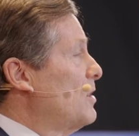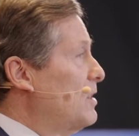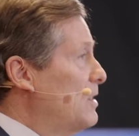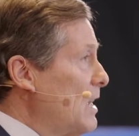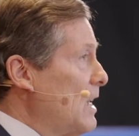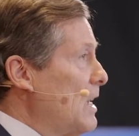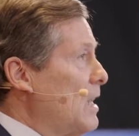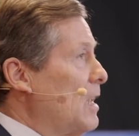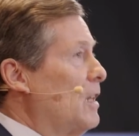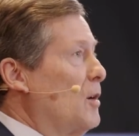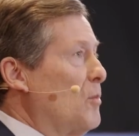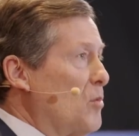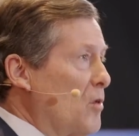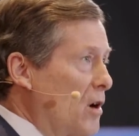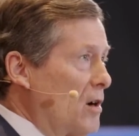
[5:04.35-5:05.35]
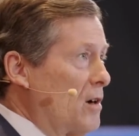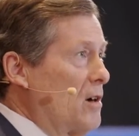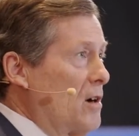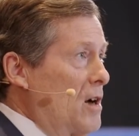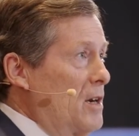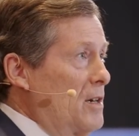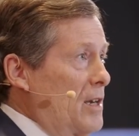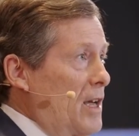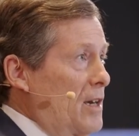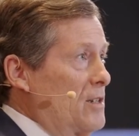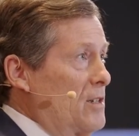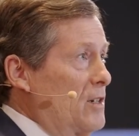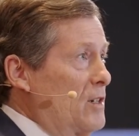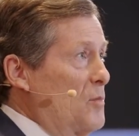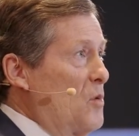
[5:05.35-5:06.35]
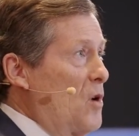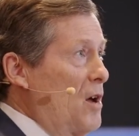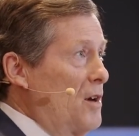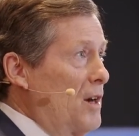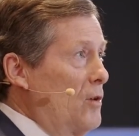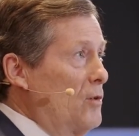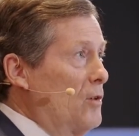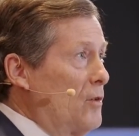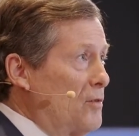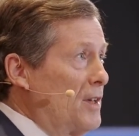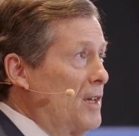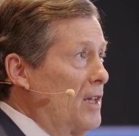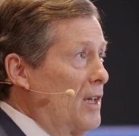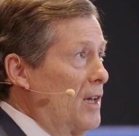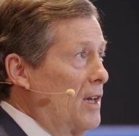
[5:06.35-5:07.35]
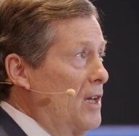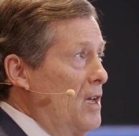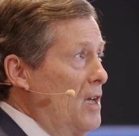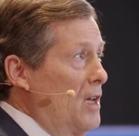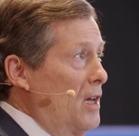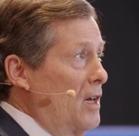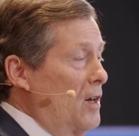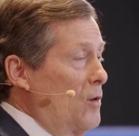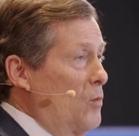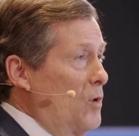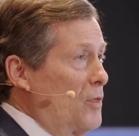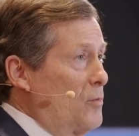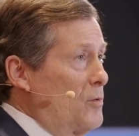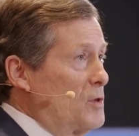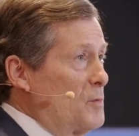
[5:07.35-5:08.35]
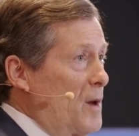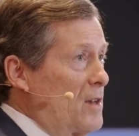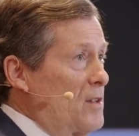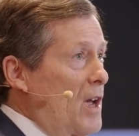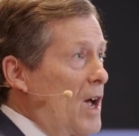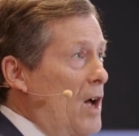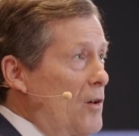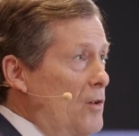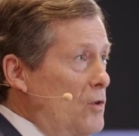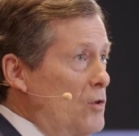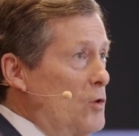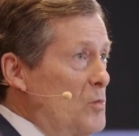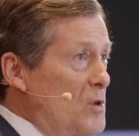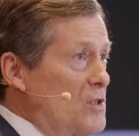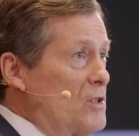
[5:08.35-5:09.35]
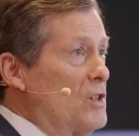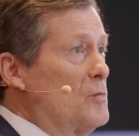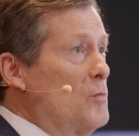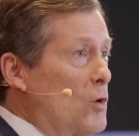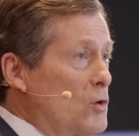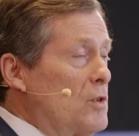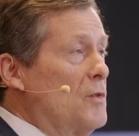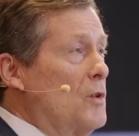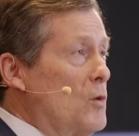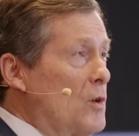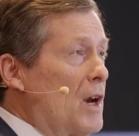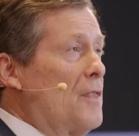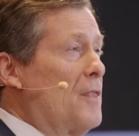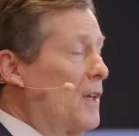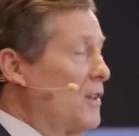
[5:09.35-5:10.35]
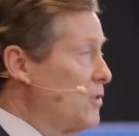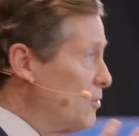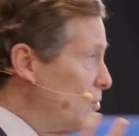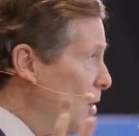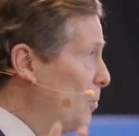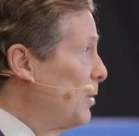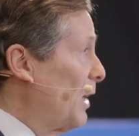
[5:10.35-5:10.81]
the city in a broader context and to broaden out your thinking with respect to how you do business, most of you, and I think it's